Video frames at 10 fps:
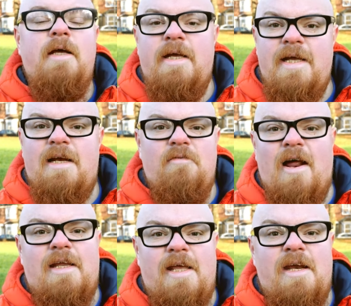he had a
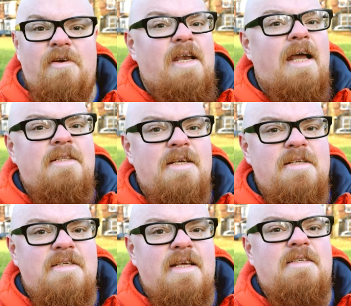rally here in
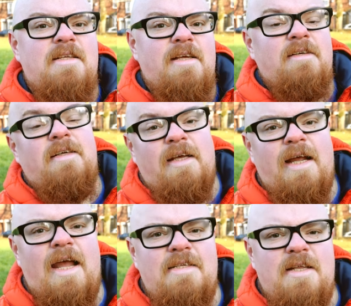1960
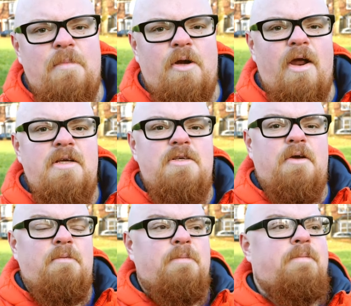against
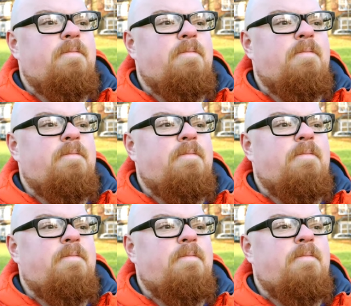immigration.